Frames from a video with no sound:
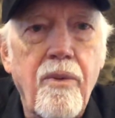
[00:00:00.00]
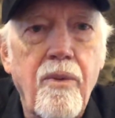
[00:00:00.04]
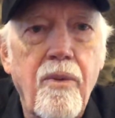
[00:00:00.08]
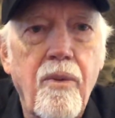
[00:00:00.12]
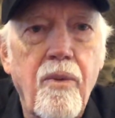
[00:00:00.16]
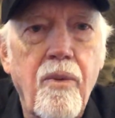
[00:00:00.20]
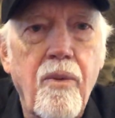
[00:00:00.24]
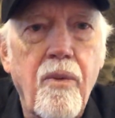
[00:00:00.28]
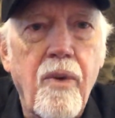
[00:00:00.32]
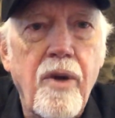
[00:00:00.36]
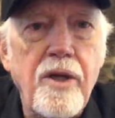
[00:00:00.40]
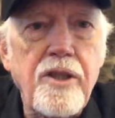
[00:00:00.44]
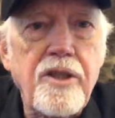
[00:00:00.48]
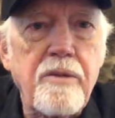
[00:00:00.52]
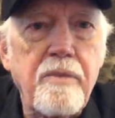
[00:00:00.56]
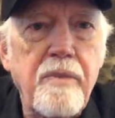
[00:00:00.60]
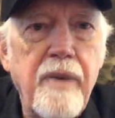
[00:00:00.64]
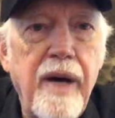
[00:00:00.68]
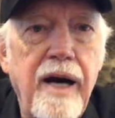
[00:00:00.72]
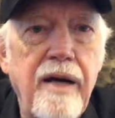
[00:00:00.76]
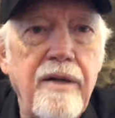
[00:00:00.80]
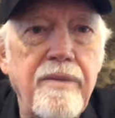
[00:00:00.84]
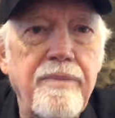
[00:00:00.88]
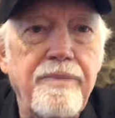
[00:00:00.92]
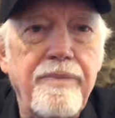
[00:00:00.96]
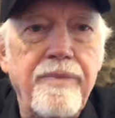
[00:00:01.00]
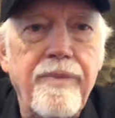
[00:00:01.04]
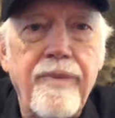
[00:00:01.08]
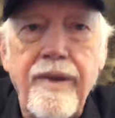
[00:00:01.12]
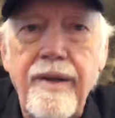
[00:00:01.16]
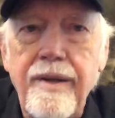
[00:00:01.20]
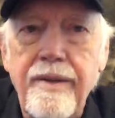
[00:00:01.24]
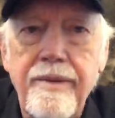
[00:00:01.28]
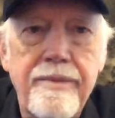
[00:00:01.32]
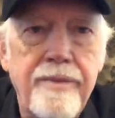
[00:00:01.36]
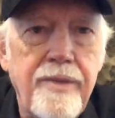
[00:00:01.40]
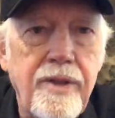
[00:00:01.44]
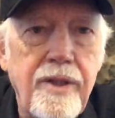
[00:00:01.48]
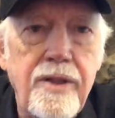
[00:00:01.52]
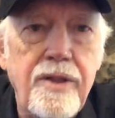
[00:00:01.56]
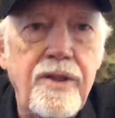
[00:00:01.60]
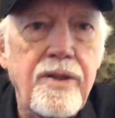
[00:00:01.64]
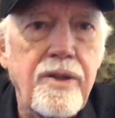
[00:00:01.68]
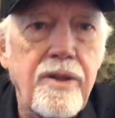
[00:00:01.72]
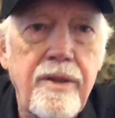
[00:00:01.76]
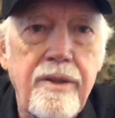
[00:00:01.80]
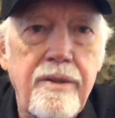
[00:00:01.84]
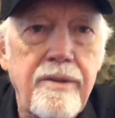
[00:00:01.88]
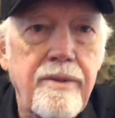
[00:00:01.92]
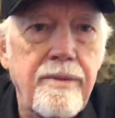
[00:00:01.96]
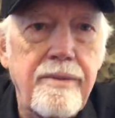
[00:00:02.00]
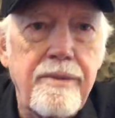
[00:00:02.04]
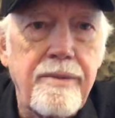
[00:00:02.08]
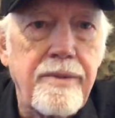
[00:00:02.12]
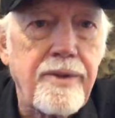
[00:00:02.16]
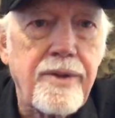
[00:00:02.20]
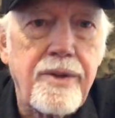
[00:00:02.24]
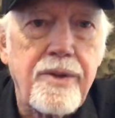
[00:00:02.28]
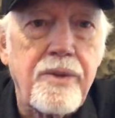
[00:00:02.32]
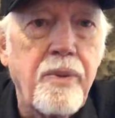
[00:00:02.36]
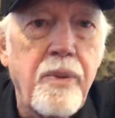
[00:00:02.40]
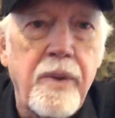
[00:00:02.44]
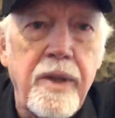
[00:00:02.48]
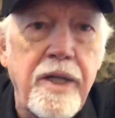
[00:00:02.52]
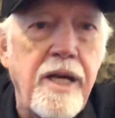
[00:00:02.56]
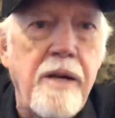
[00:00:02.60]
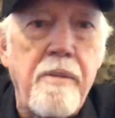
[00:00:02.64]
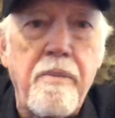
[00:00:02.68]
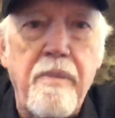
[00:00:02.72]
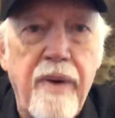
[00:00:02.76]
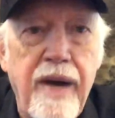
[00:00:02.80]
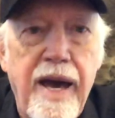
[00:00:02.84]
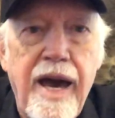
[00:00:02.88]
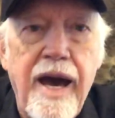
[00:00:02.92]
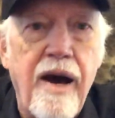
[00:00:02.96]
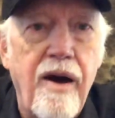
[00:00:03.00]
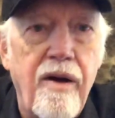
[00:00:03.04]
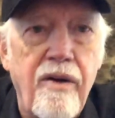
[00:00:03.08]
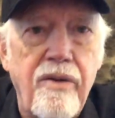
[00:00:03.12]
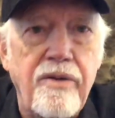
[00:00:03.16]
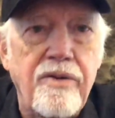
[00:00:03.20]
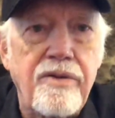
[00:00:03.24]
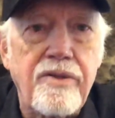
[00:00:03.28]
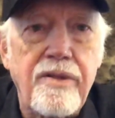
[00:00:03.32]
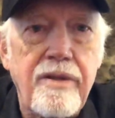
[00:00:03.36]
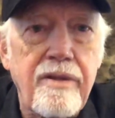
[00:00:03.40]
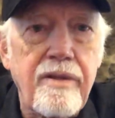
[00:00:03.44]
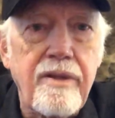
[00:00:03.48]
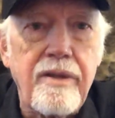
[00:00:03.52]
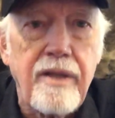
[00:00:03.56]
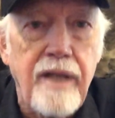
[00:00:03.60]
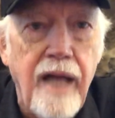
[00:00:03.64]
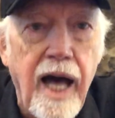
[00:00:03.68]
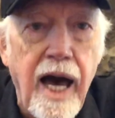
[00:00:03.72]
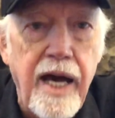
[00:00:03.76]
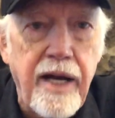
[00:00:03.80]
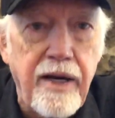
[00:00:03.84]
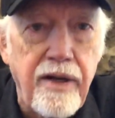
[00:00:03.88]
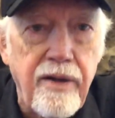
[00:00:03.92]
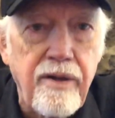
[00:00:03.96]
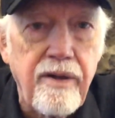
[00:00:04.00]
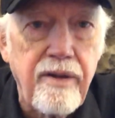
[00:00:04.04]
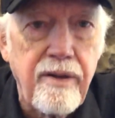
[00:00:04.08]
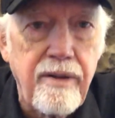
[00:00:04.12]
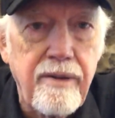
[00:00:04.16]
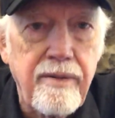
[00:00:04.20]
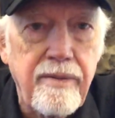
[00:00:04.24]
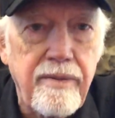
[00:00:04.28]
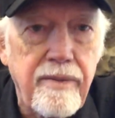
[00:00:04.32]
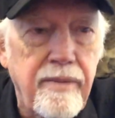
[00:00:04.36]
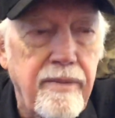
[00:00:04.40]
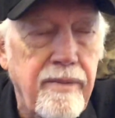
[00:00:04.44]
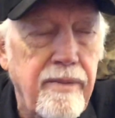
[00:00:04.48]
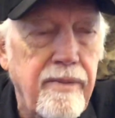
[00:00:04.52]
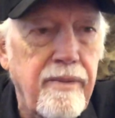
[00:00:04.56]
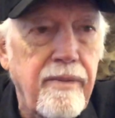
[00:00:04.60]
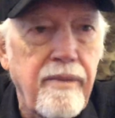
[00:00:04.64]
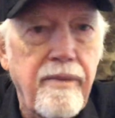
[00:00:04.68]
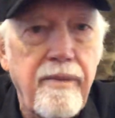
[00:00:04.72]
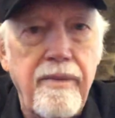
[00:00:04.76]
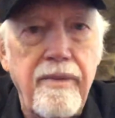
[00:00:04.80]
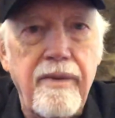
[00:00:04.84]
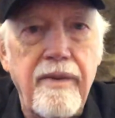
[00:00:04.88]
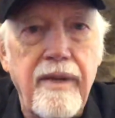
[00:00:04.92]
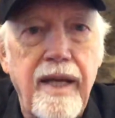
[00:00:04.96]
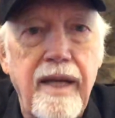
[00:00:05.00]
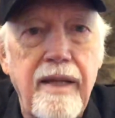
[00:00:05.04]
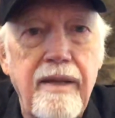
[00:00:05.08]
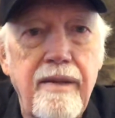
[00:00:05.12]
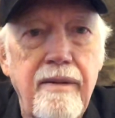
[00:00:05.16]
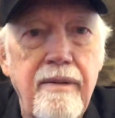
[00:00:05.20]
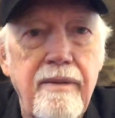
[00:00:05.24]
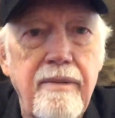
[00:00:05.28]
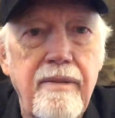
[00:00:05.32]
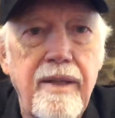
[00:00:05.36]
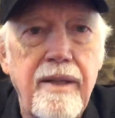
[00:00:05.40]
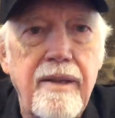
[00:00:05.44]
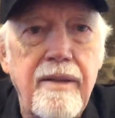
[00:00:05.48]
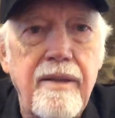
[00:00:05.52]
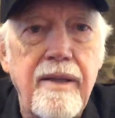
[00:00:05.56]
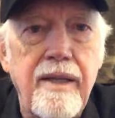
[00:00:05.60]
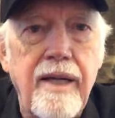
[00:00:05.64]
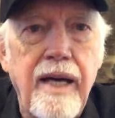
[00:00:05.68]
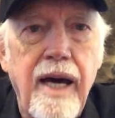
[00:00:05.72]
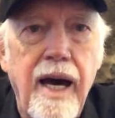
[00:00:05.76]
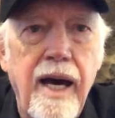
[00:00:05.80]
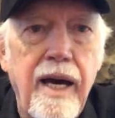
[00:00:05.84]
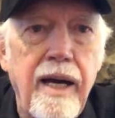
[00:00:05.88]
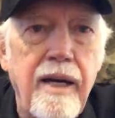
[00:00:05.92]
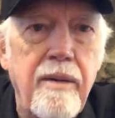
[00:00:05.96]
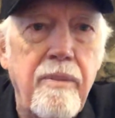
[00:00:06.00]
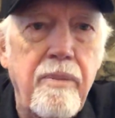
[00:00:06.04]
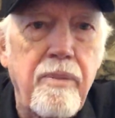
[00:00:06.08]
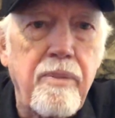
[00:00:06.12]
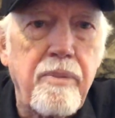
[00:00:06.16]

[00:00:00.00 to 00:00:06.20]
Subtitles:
was about 20 pounds lighter than the guy,